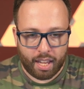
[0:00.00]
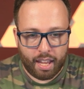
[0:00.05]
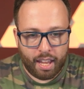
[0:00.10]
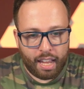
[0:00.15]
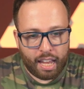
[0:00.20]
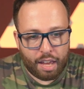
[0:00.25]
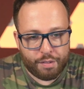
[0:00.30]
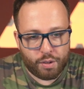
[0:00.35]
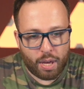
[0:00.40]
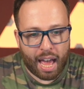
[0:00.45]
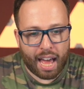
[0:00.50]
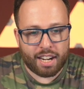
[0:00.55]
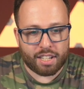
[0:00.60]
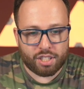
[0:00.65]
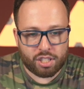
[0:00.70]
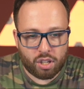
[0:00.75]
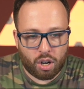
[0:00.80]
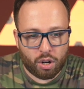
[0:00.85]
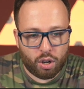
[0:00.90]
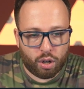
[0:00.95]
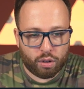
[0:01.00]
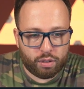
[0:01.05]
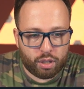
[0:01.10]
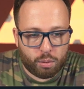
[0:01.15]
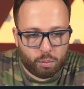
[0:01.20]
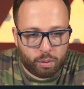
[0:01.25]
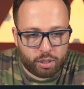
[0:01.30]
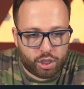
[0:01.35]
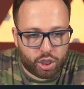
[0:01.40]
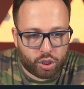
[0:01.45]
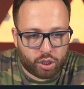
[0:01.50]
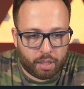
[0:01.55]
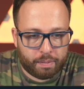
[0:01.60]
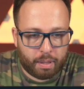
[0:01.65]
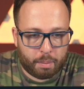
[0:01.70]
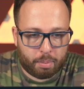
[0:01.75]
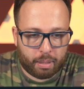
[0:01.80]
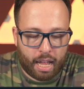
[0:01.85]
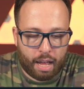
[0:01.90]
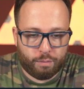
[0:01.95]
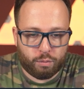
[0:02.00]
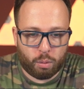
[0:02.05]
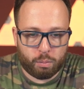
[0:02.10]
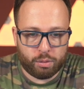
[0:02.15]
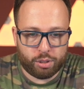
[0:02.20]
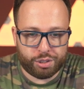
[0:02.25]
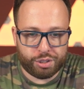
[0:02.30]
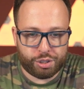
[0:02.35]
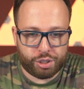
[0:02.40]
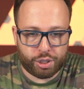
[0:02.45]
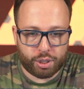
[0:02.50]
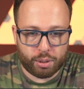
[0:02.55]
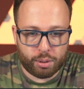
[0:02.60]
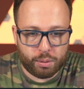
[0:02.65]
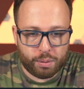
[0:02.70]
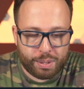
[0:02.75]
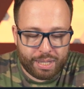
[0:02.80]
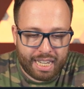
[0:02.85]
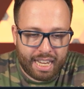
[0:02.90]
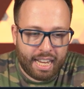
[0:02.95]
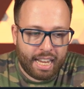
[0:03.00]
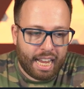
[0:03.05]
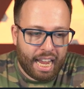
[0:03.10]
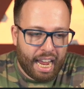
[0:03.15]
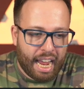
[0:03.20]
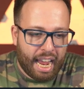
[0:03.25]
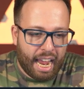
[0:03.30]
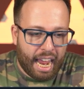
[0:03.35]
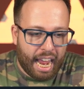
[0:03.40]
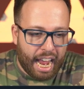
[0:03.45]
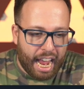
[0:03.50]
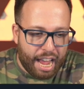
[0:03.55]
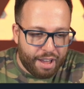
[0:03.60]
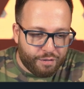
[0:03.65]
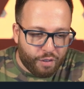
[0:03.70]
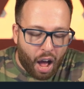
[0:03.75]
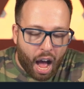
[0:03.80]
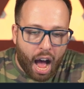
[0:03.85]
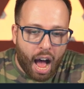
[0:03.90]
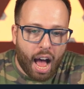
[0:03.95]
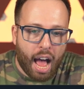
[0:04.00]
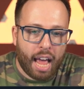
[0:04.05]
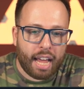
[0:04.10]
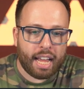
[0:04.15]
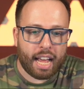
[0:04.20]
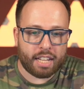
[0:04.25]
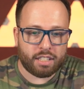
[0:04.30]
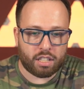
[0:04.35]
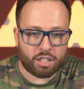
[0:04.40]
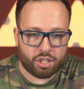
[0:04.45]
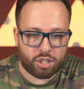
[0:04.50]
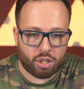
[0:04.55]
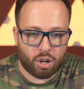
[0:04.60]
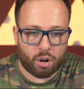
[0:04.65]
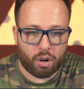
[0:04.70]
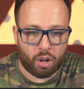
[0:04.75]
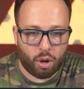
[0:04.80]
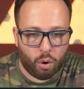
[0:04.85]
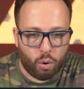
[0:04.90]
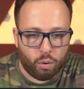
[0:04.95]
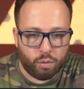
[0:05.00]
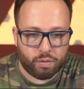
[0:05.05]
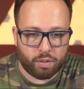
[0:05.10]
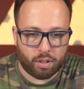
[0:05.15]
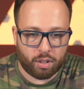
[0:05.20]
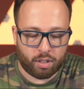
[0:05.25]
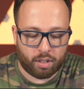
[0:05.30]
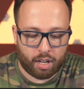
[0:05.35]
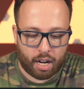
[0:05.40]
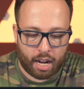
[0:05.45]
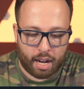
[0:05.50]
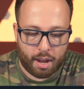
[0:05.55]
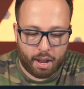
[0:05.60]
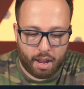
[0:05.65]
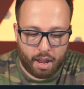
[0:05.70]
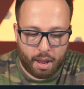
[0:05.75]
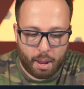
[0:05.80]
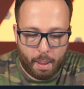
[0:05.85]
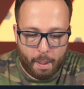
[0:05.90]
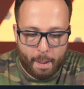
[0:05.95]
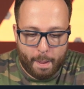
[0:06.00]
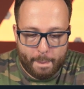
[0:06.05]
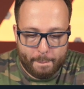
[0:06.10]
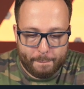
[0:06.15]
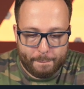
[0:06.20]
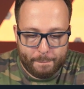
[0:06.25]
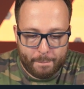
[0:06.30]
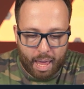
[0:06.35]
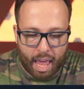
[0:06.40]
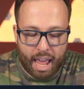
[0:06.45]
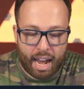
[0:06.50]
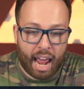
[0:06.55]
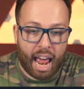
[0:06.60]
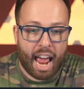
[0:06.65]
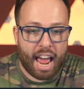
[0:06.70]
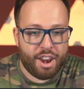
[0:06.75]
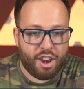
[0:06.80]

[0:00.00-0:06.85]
If you had to start over, which streaming platform would you choose? If I had to start over and I had